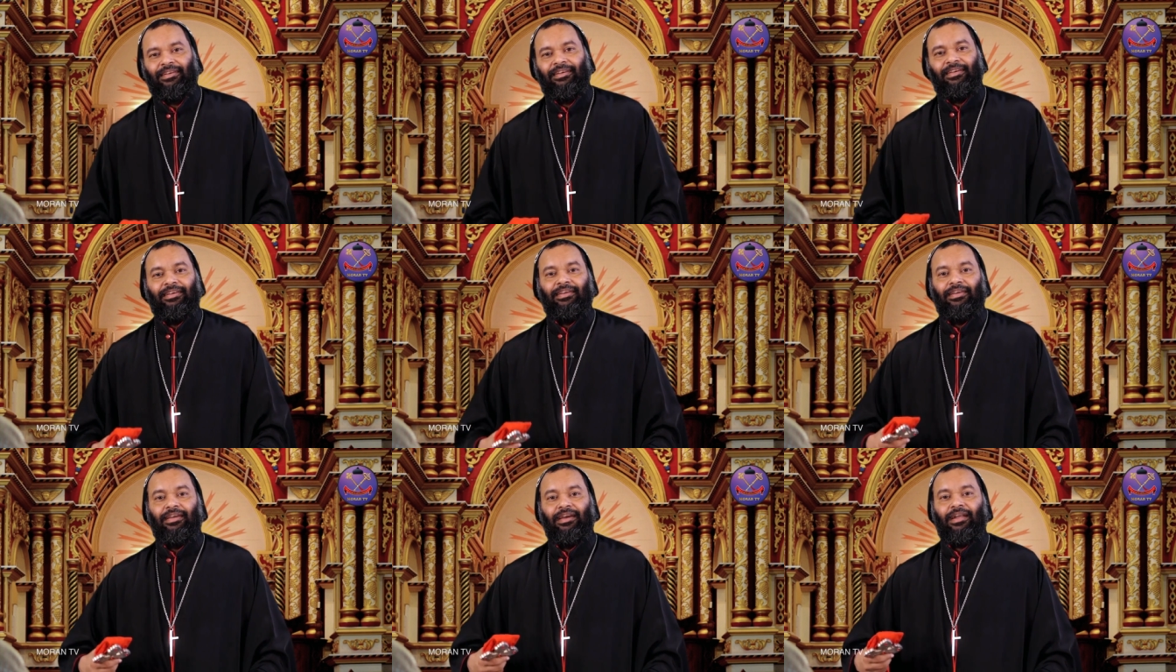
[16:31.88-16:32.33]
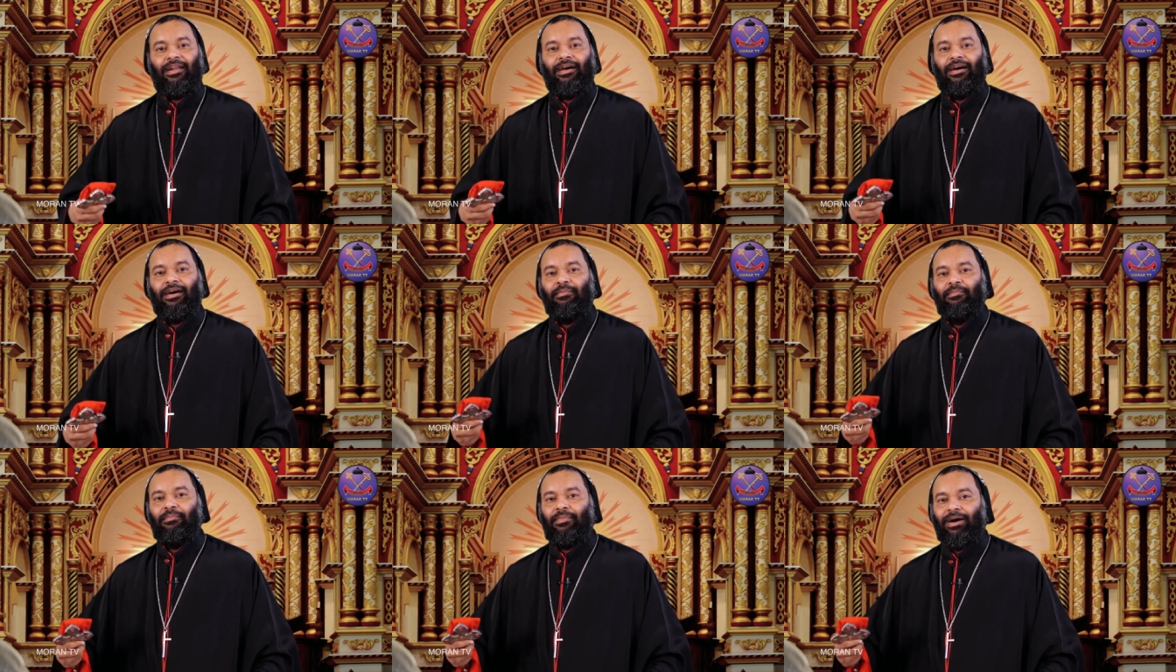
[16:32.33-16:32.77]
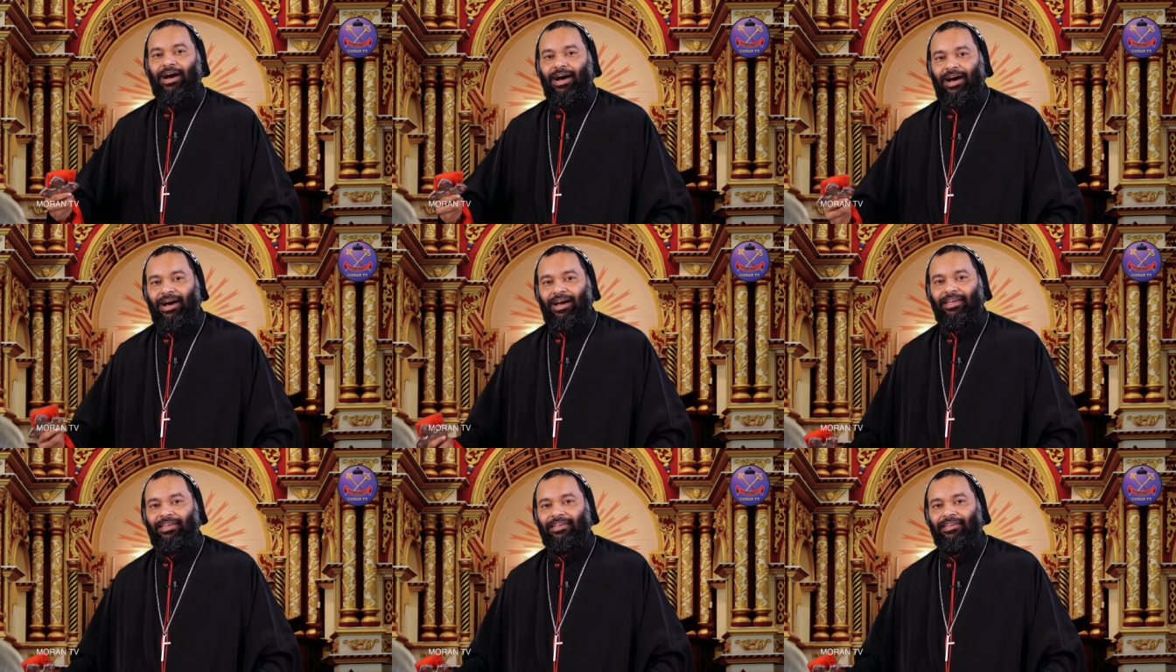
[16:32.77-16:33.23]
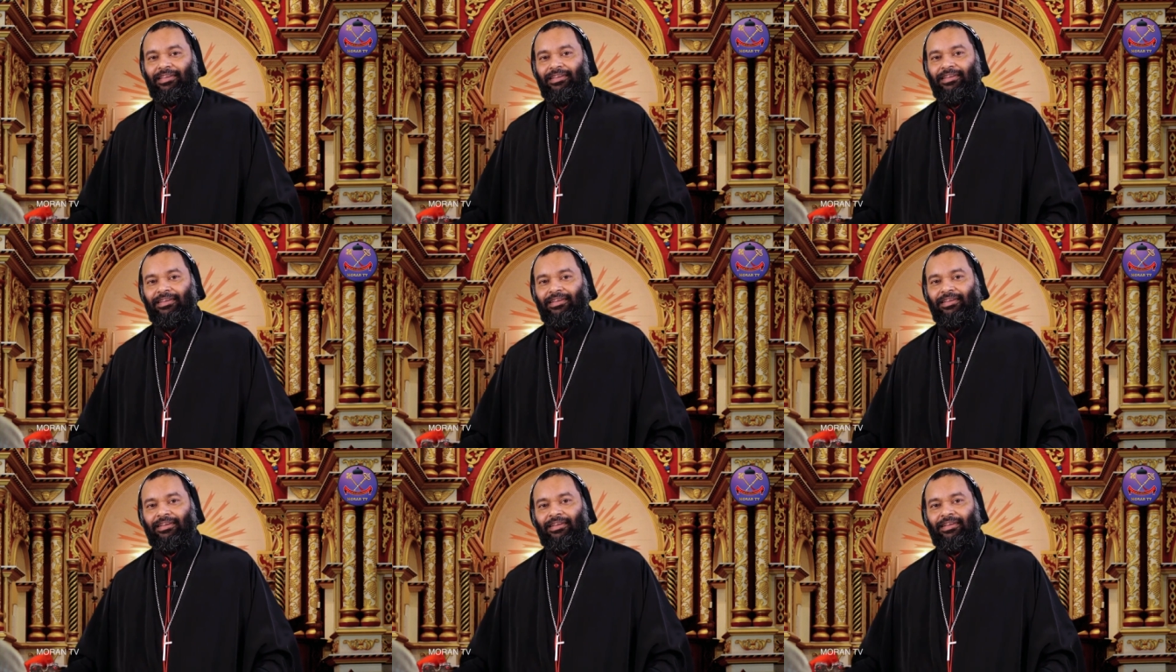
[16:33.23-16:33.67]
Here am I
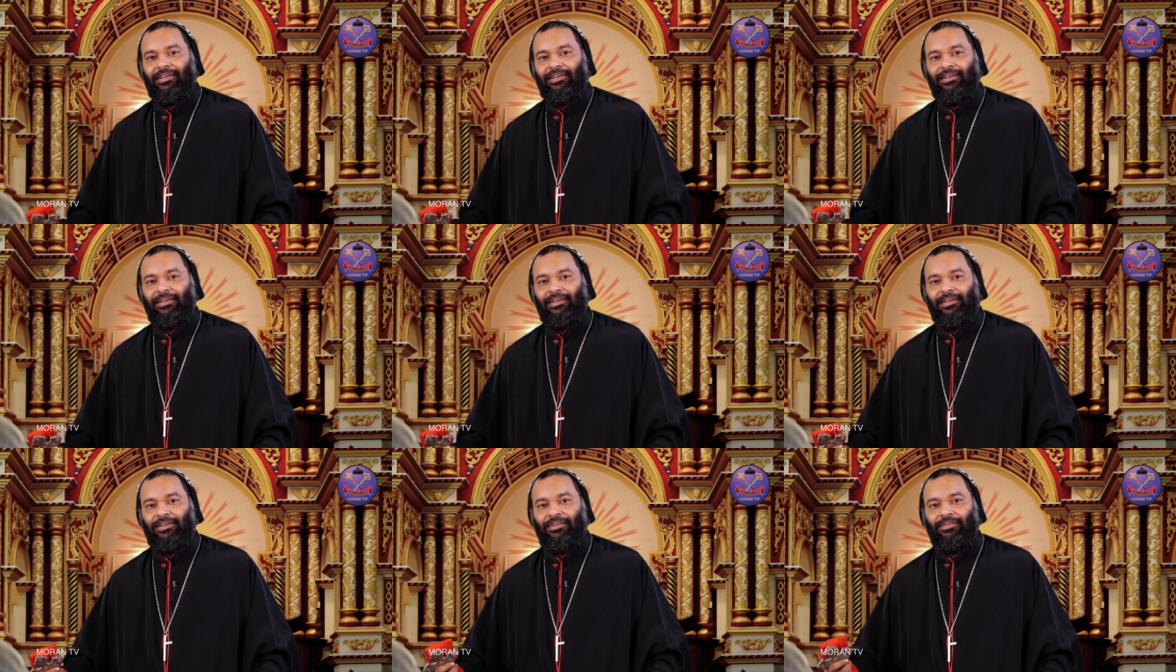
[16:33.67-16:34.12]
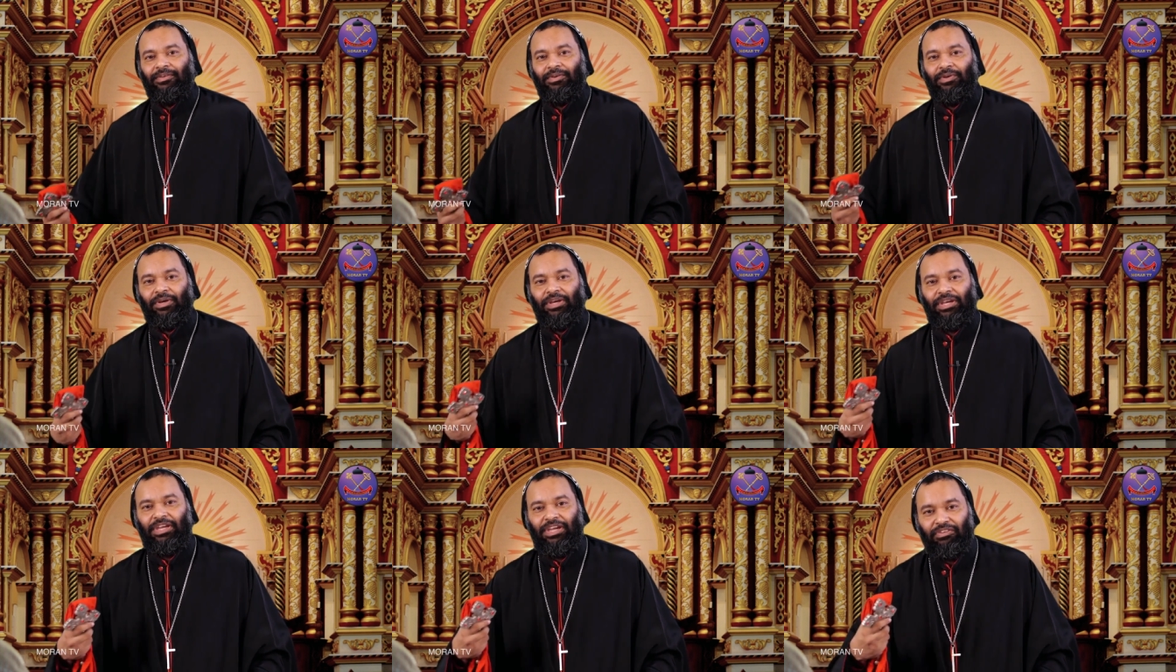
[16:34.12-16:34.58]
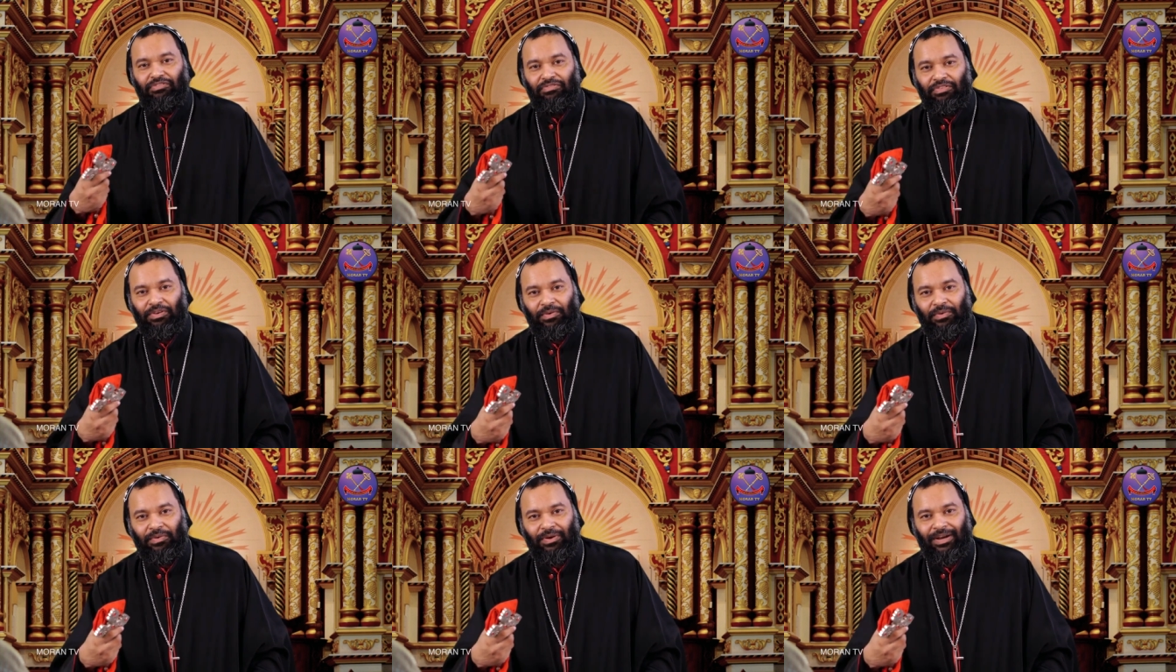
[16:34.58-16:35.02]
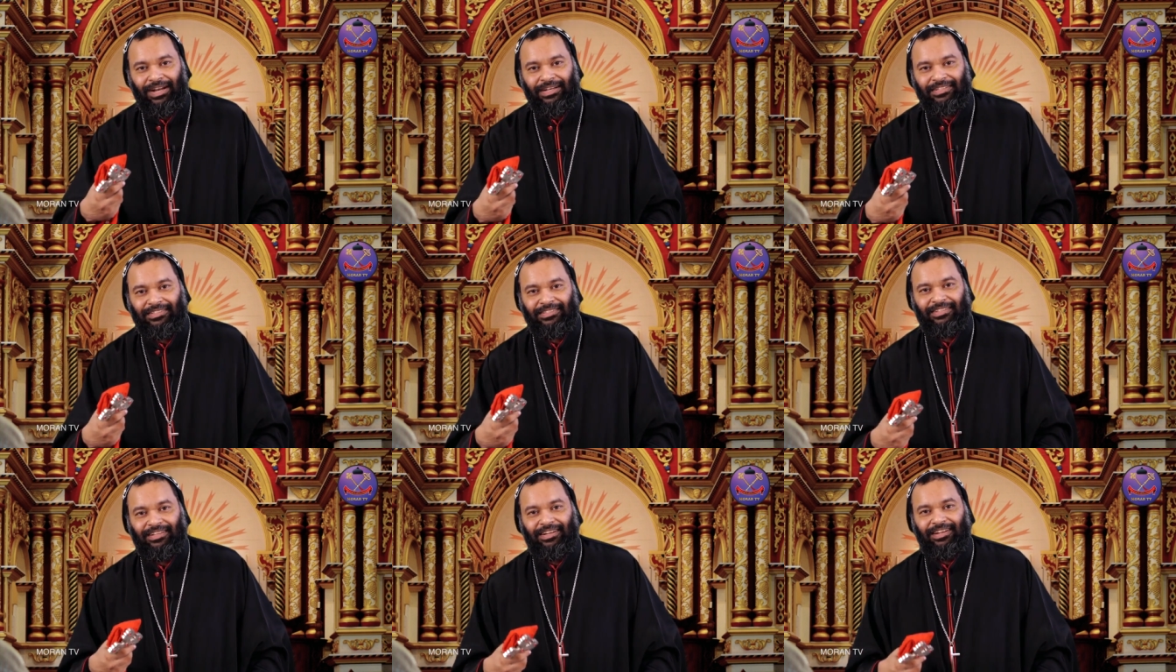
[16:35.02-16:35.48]
to give you
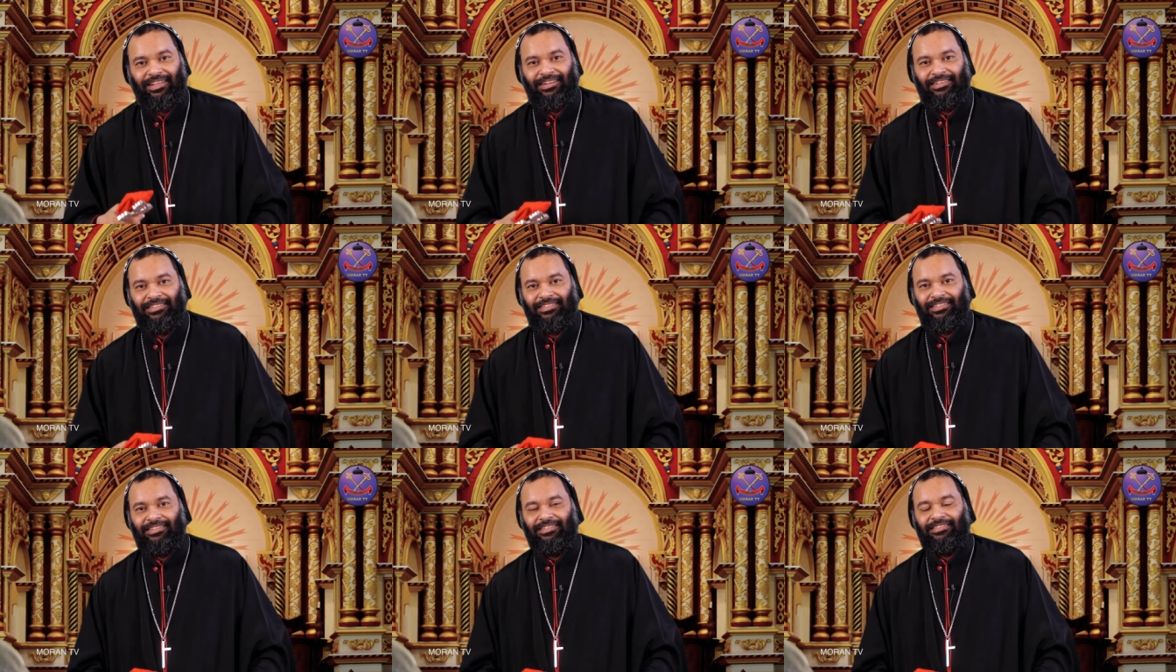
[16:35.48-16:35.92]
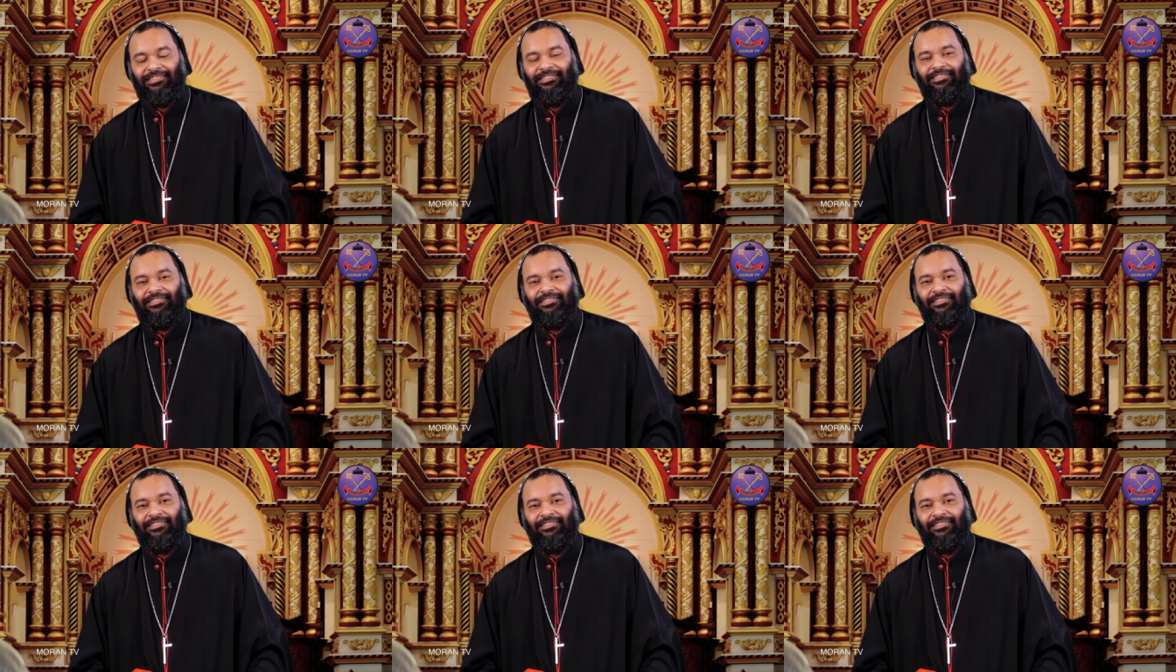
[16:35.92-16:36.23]
consolation.